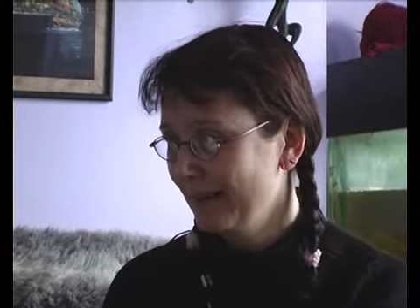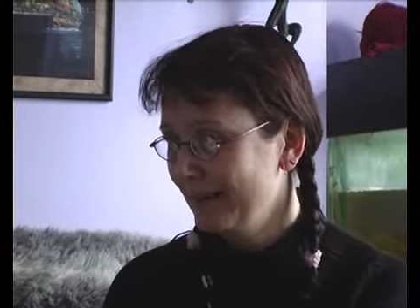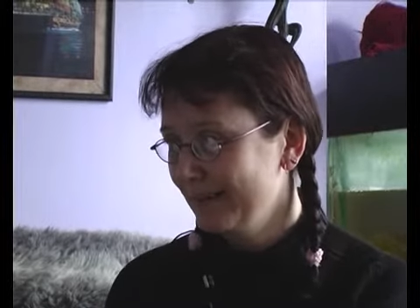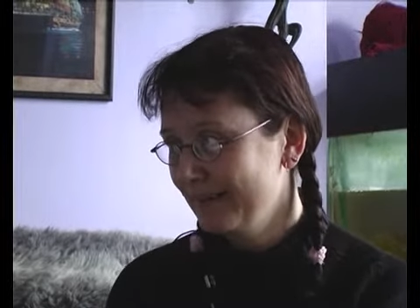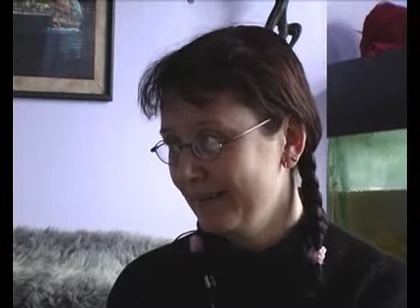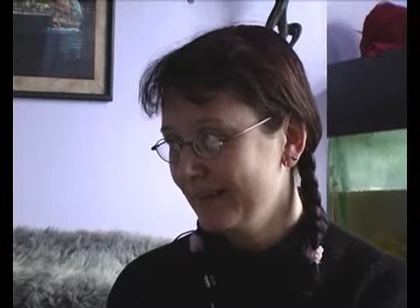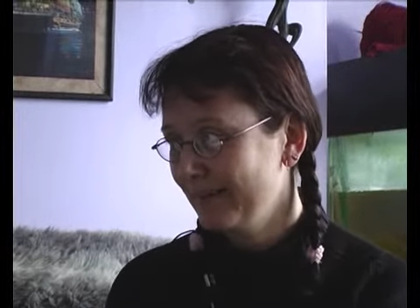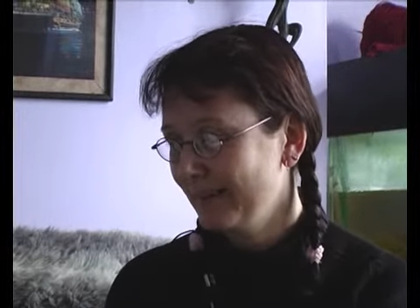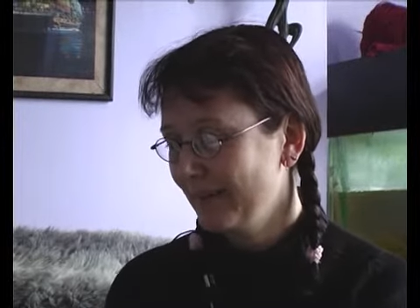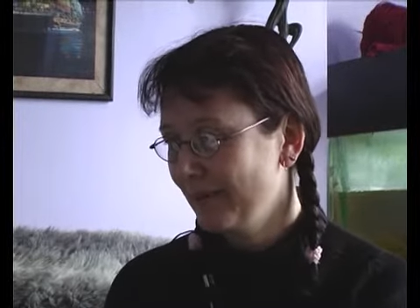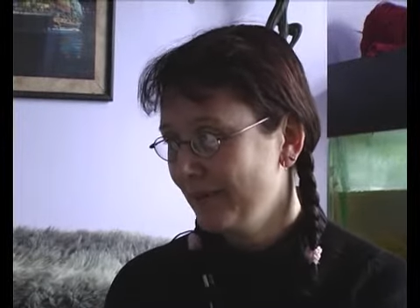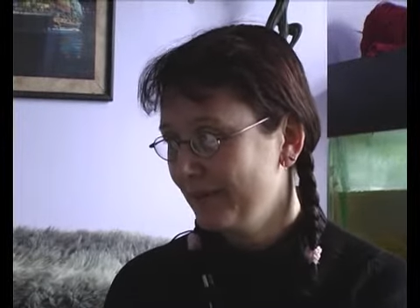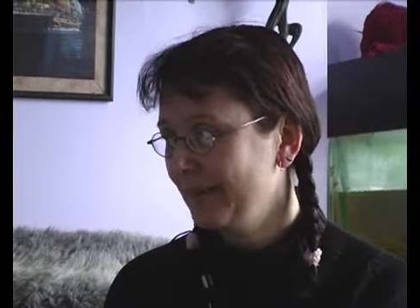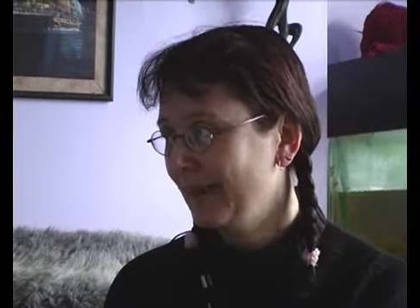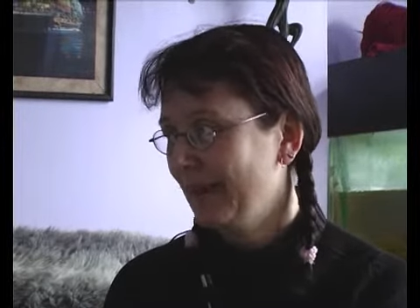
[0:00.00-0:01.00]
and they
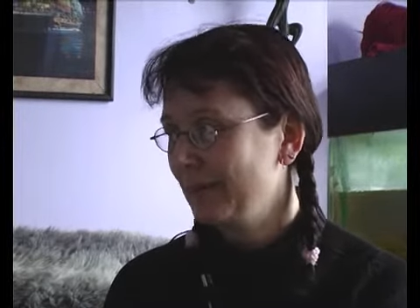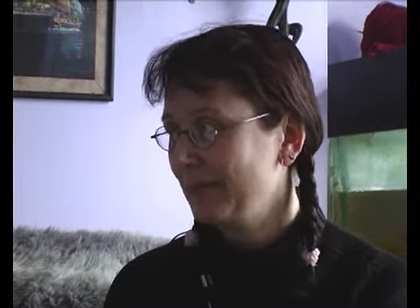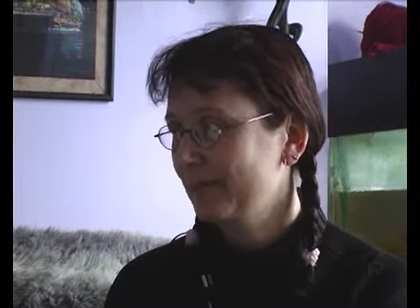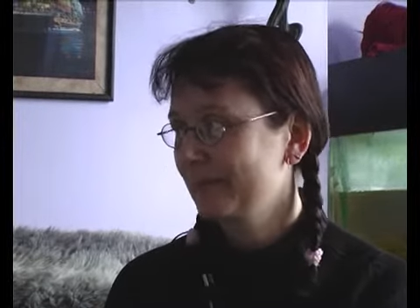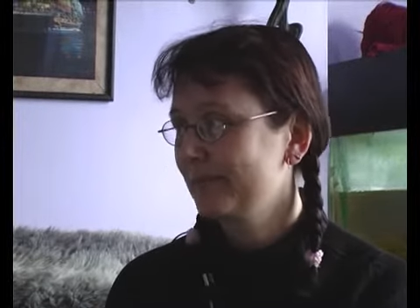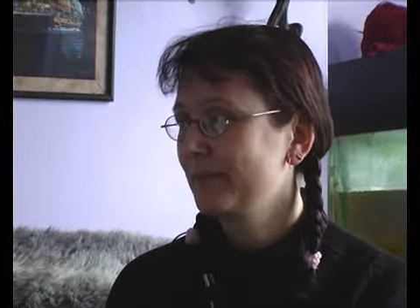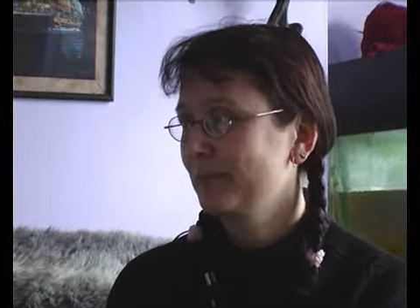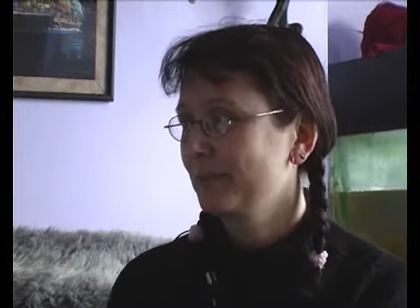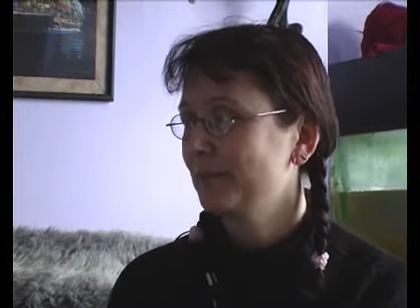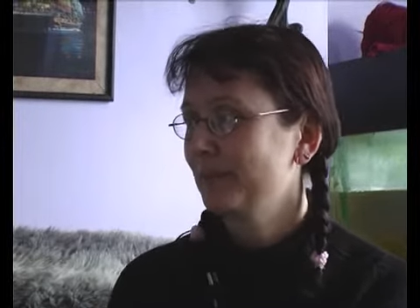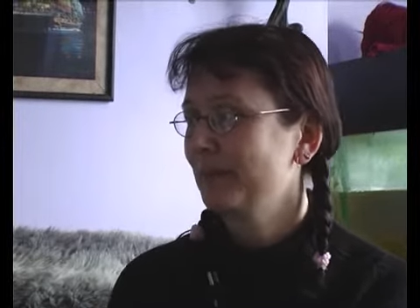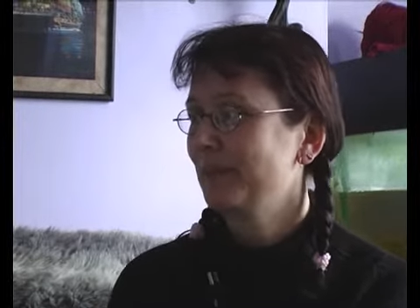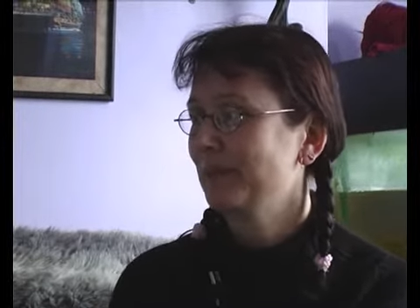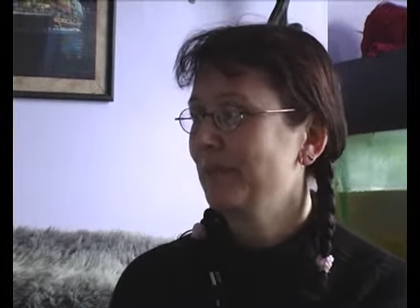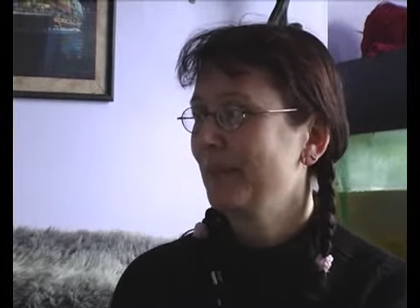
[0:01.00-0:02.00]
are like
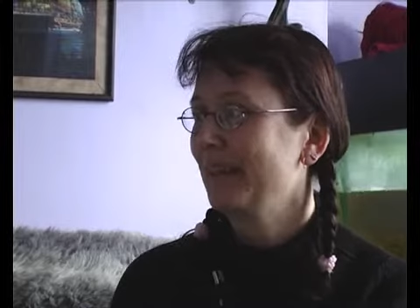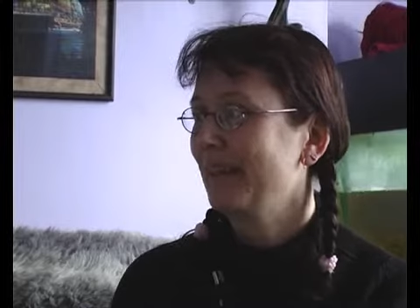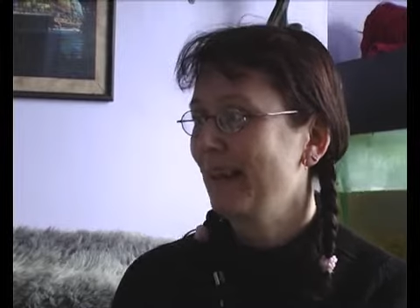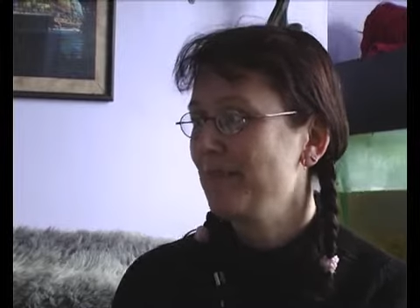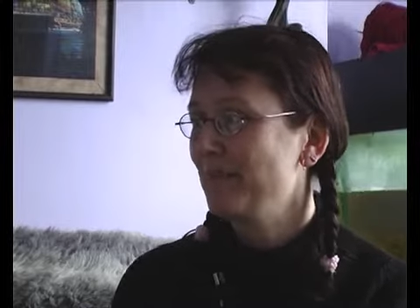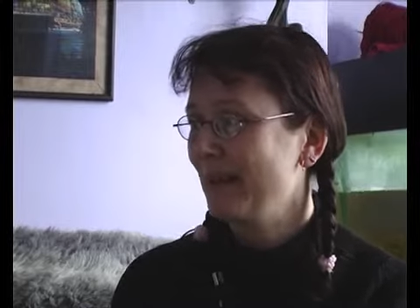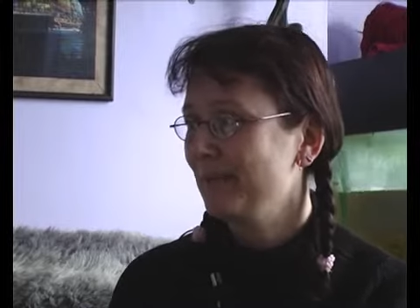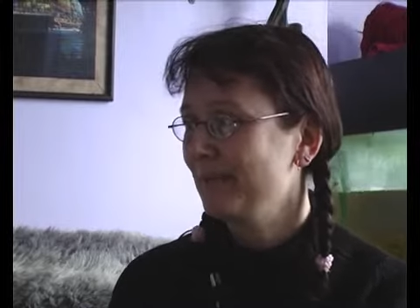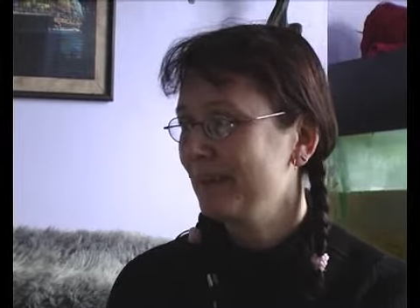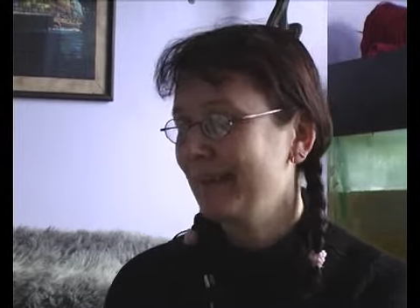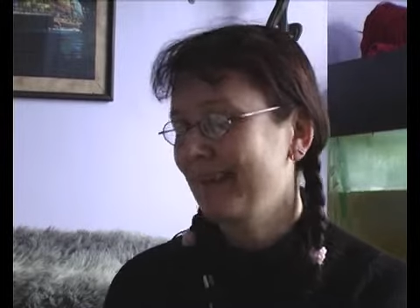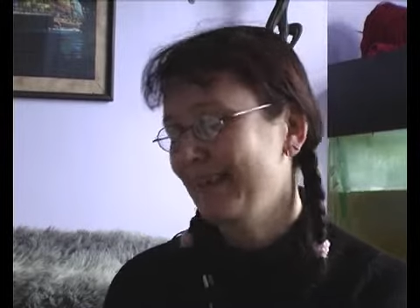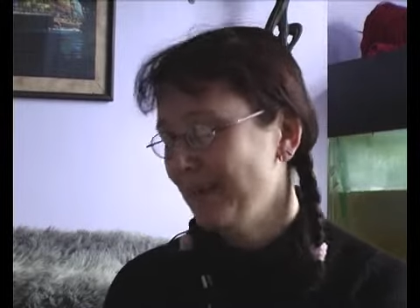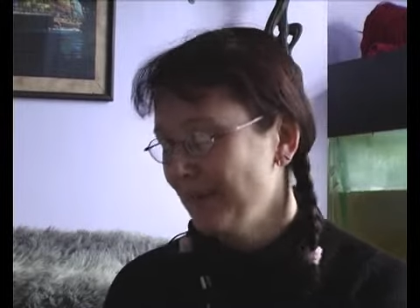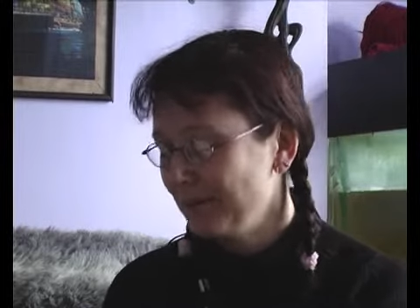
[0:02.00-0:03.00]
children to me, like
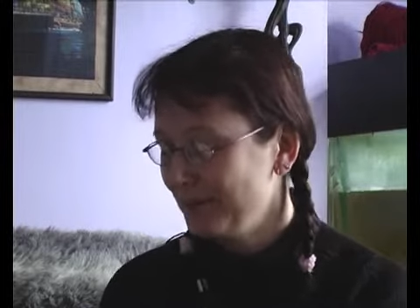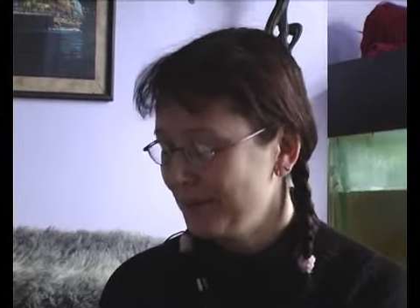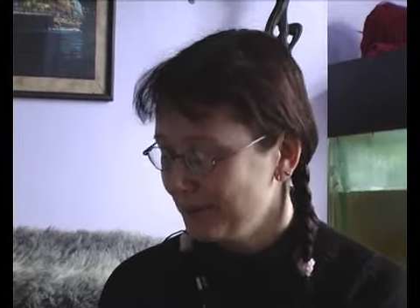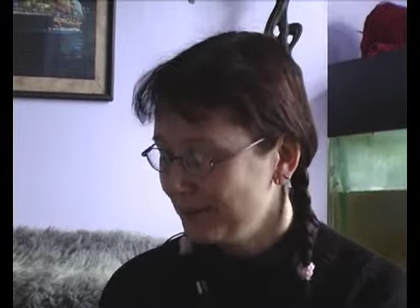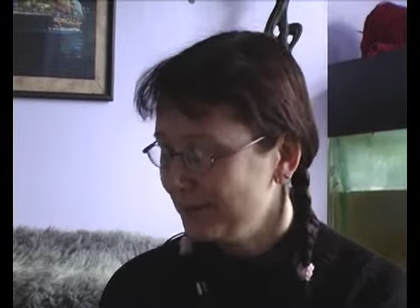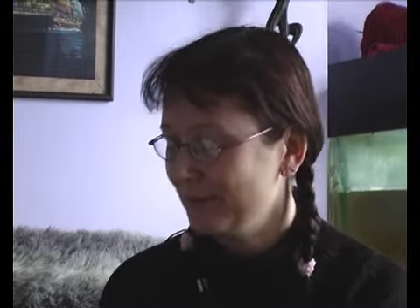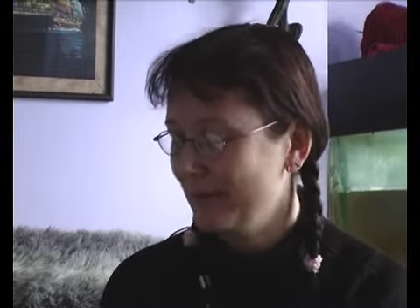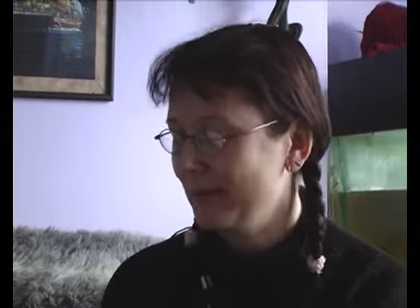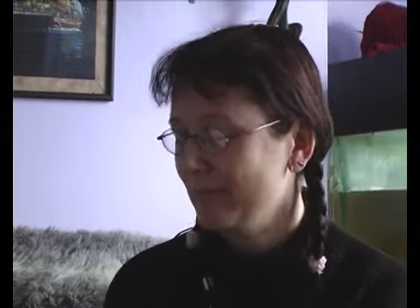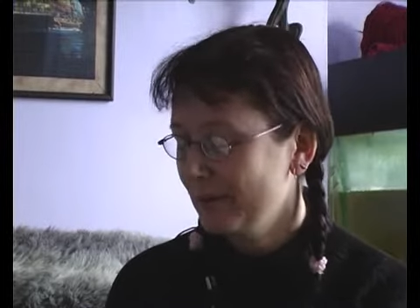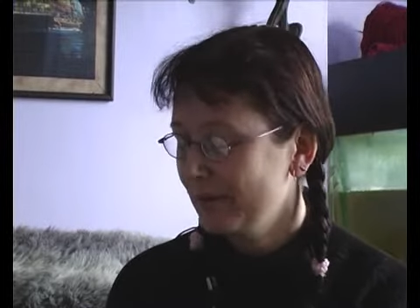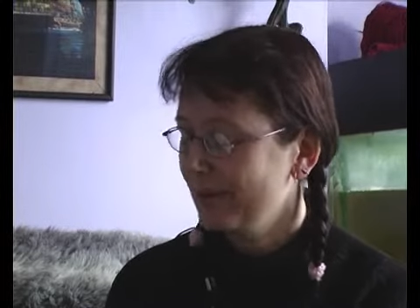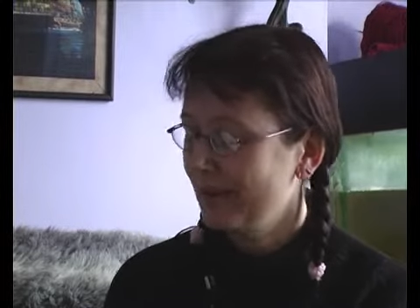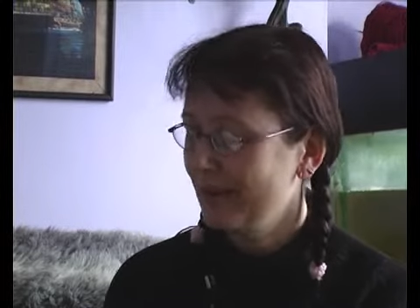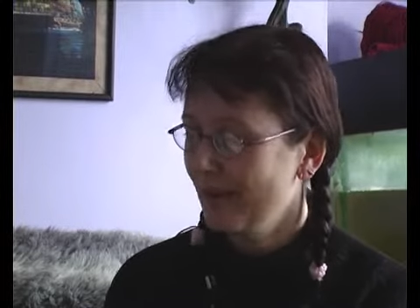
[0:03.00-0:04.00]
babies, and I know they shouldn't be,
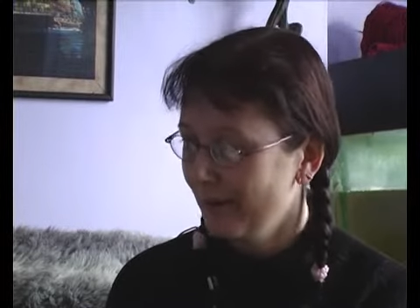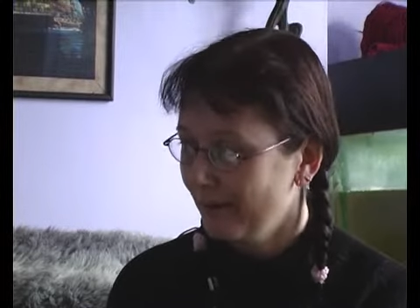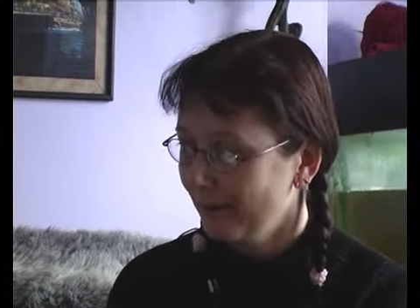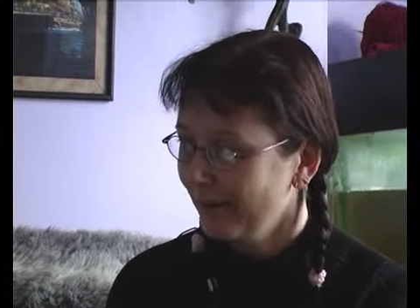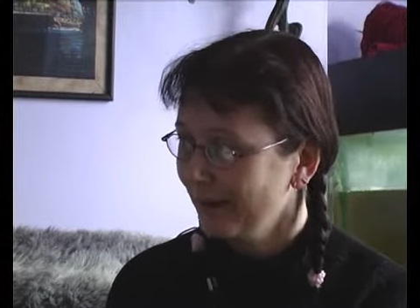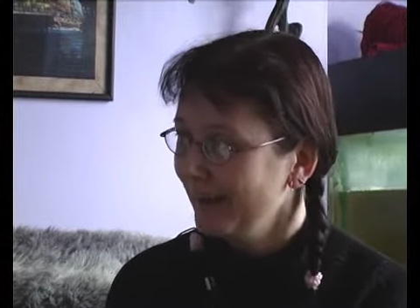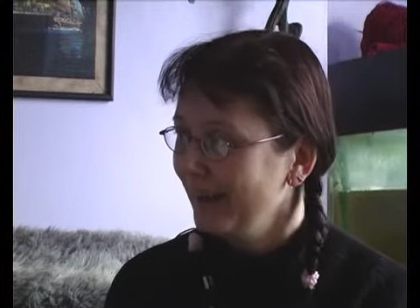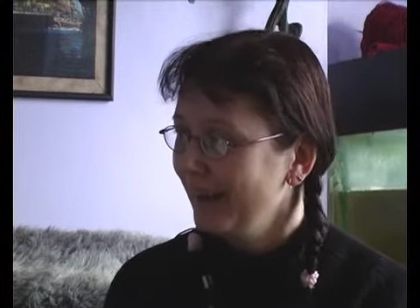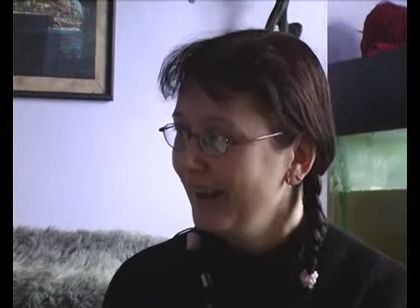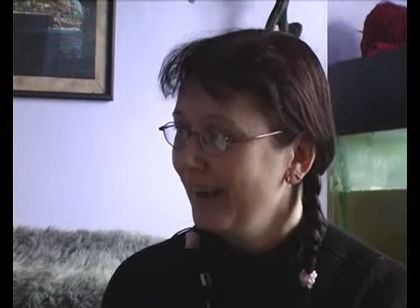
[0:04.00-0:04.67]
but they are.